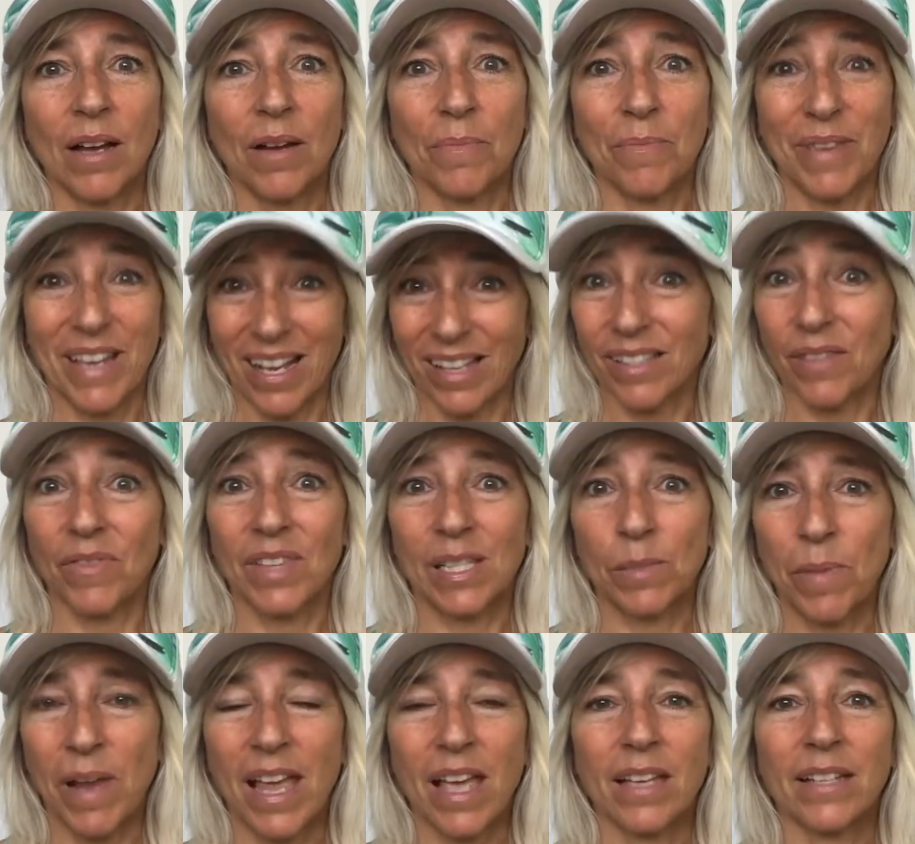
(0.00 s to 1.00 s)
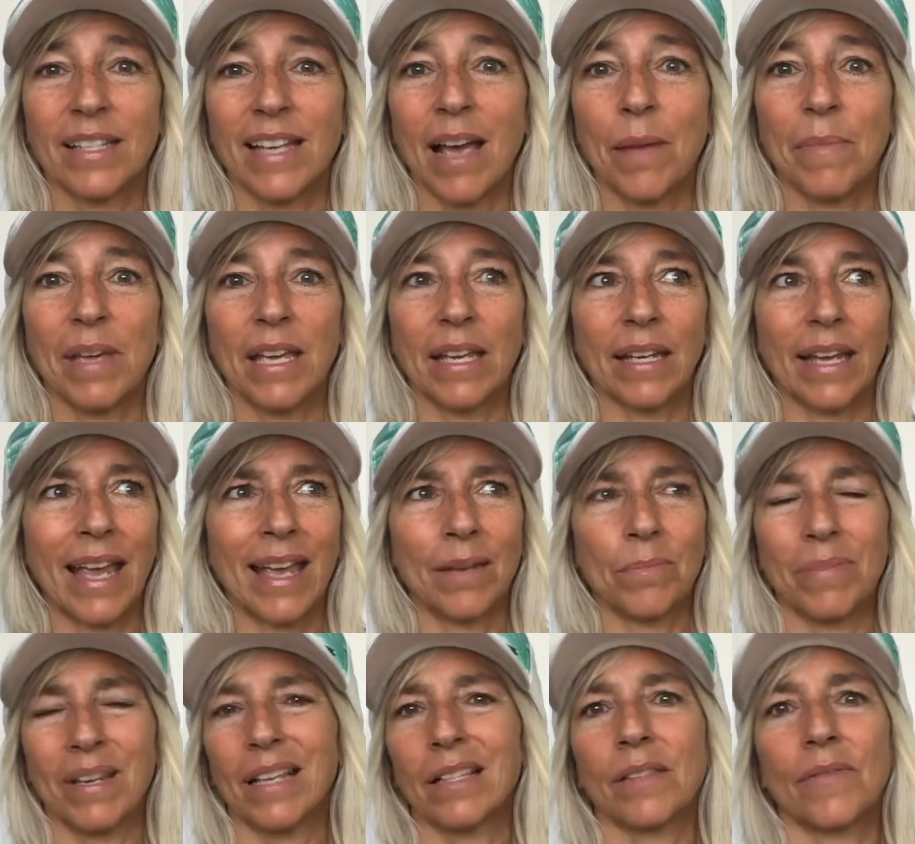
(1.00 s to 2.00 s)
because of this pandemic and
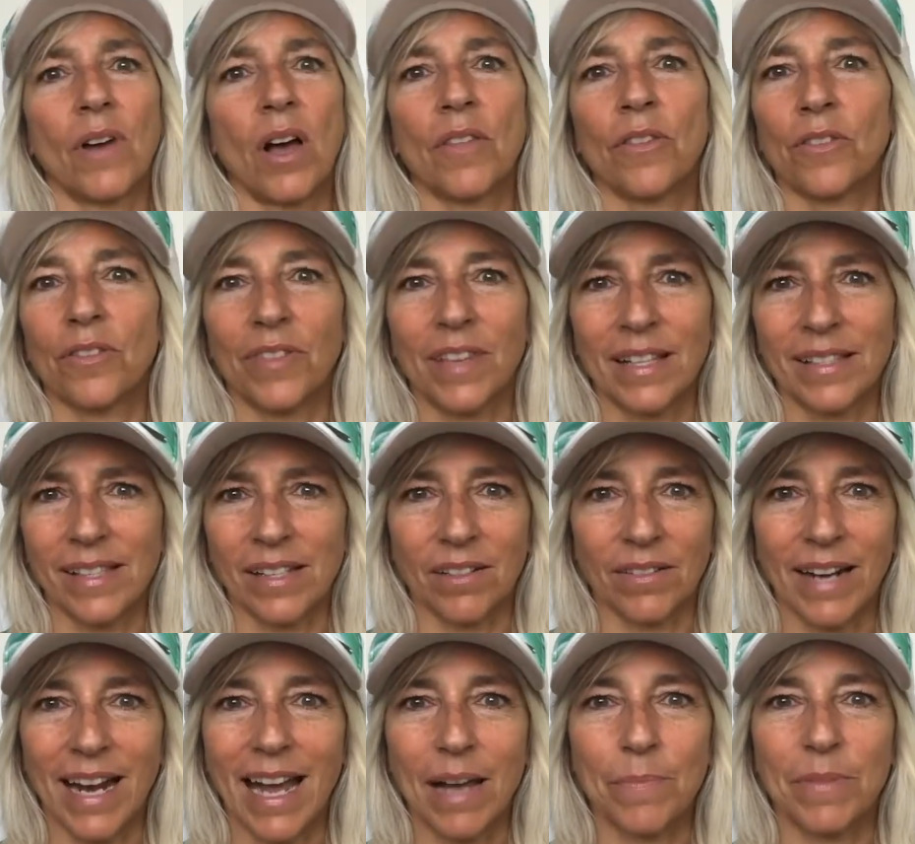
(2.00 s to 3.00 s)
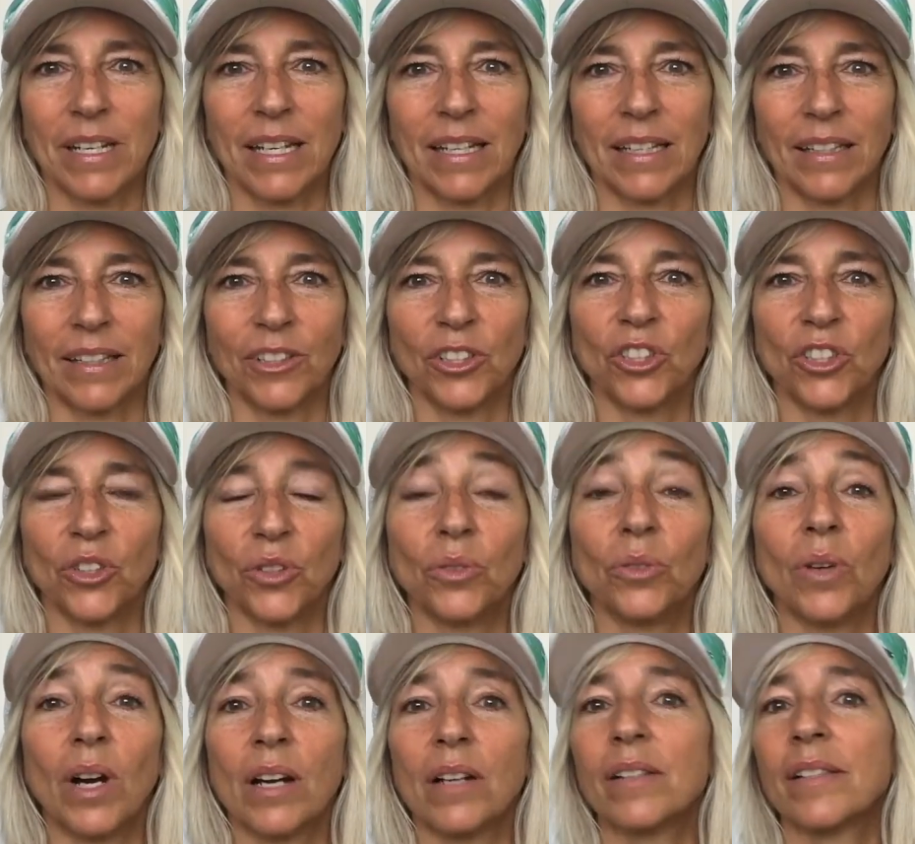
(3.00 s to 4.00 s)
because of other things that are happening, you
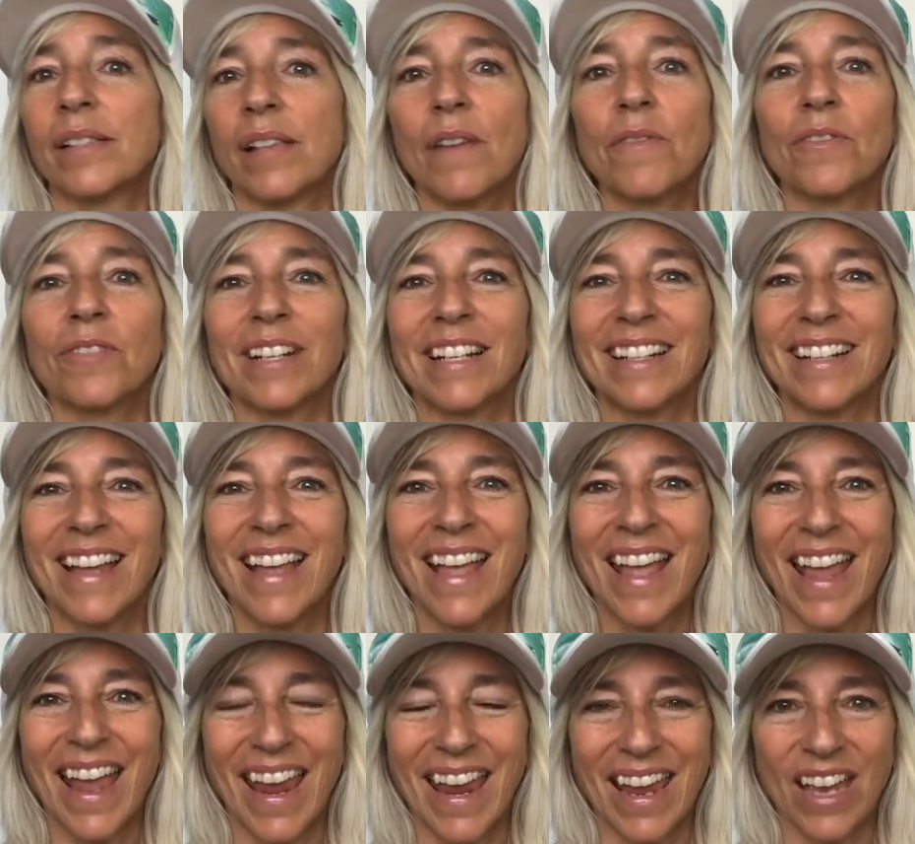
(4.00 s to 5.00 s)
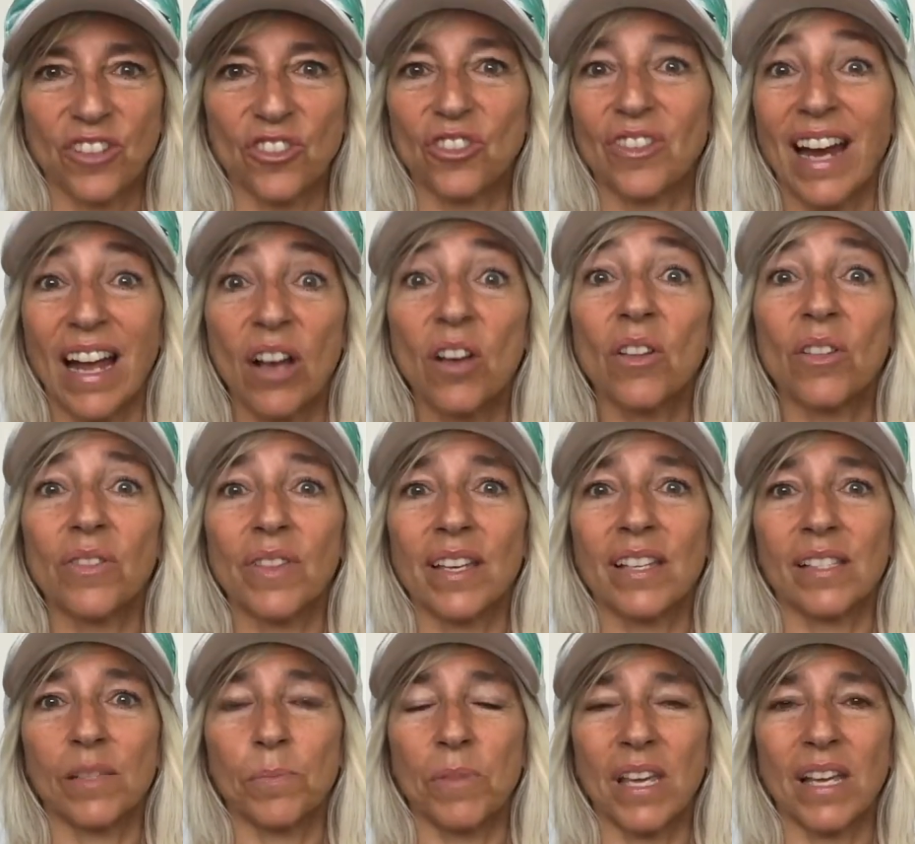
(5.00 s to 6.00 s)
are suffering and your health
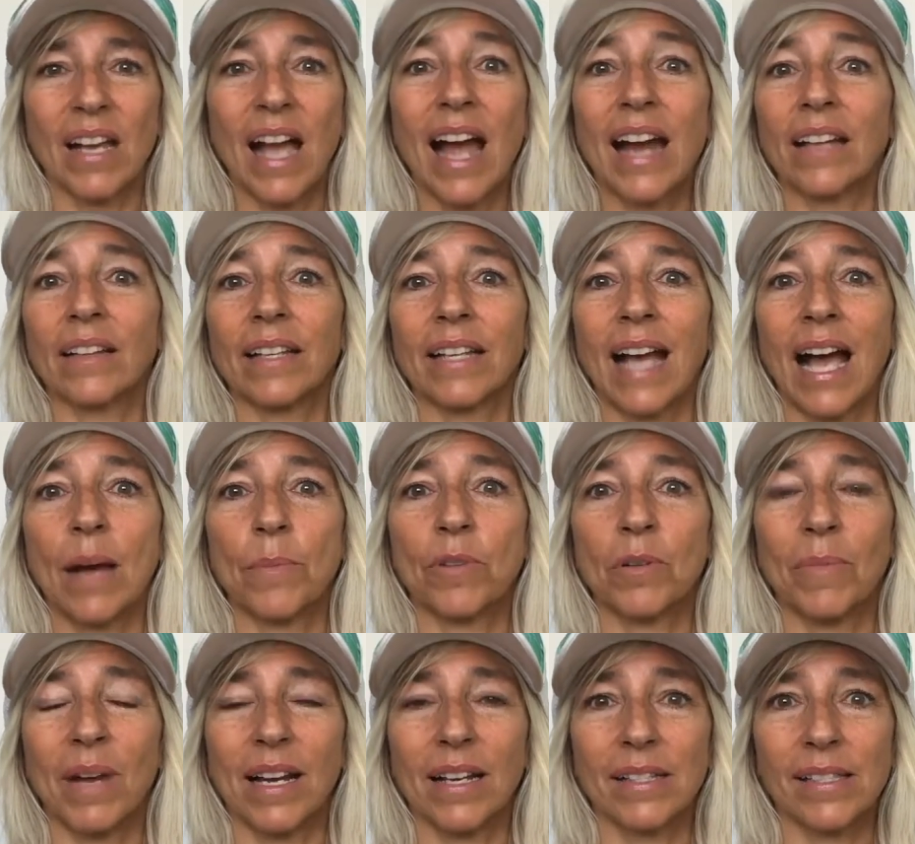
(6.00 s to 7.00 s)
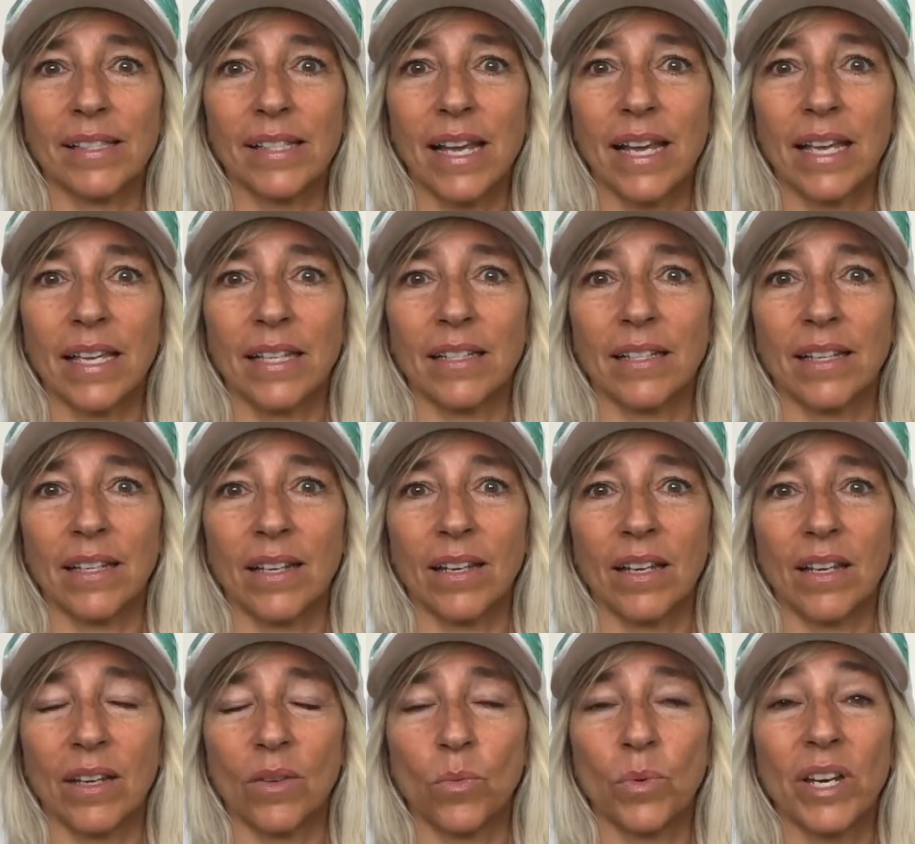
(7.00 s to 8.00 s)
is being highly compromised, and
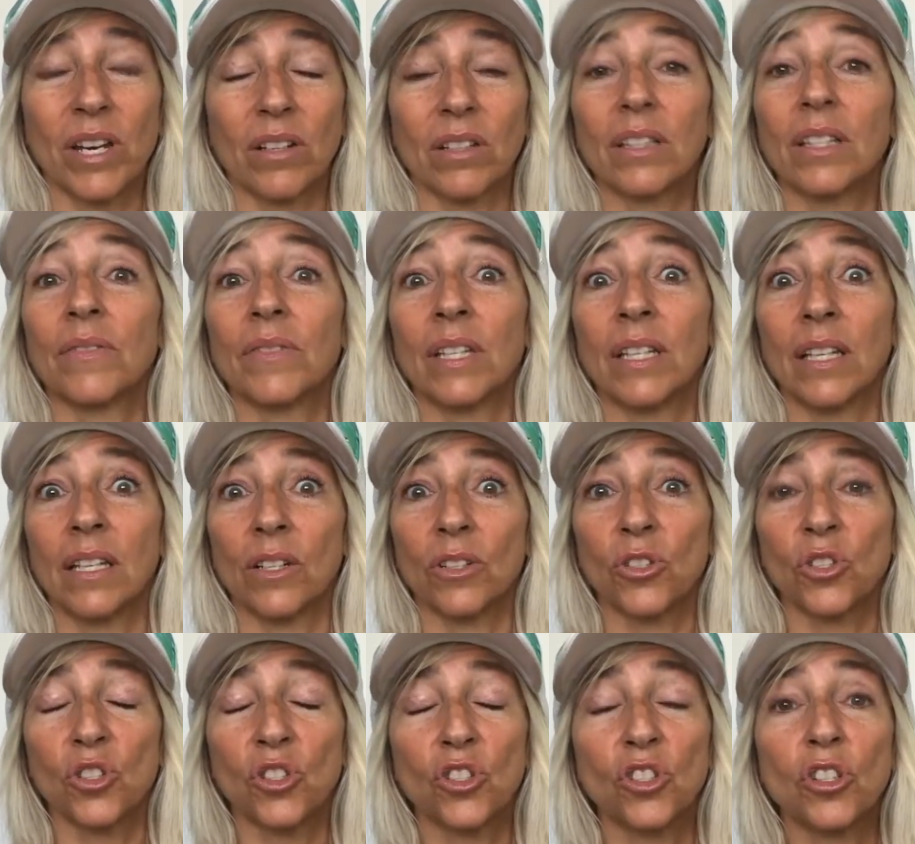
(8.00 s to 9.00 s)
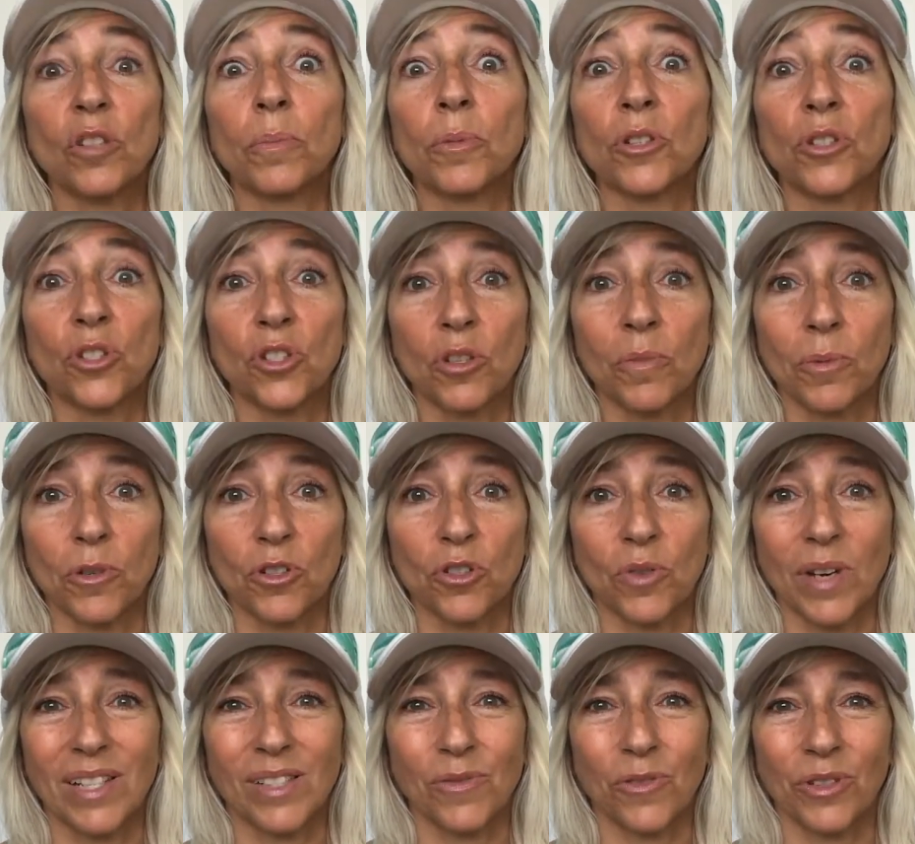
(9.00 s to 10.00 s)
we are living in a super, super
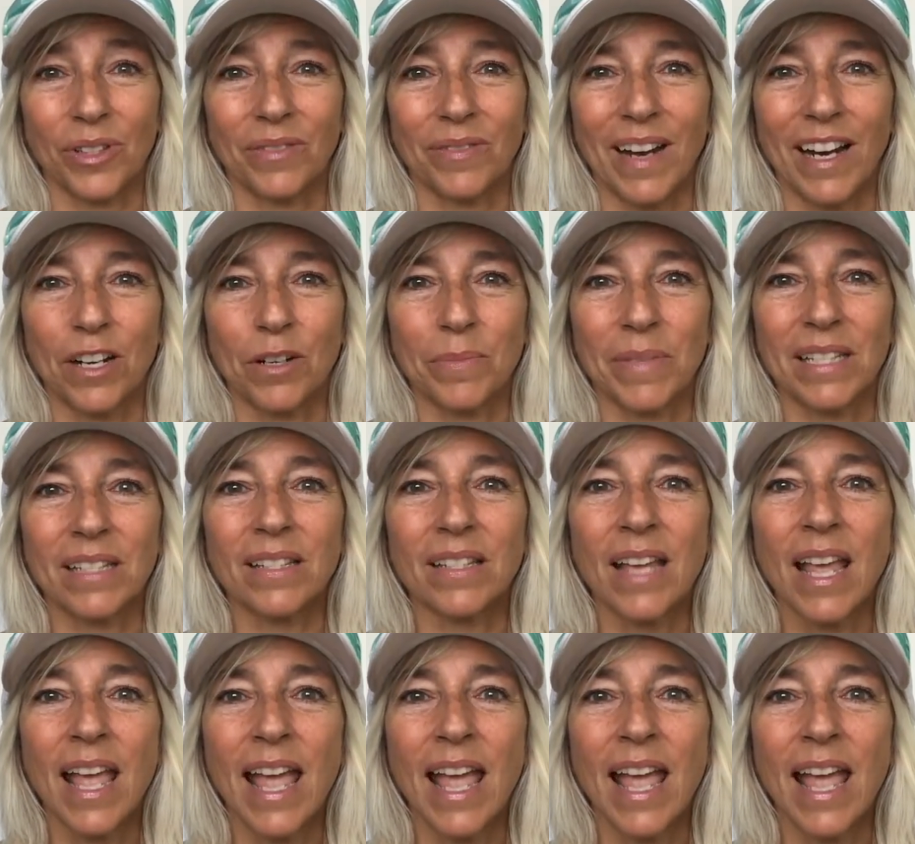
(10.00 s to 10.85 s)
stressful environment.